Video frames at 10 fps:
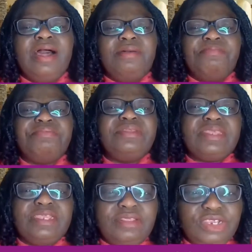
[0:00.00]

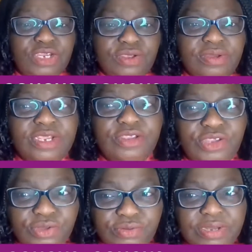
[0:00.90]
presentation in
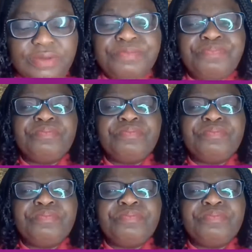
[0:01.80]
children.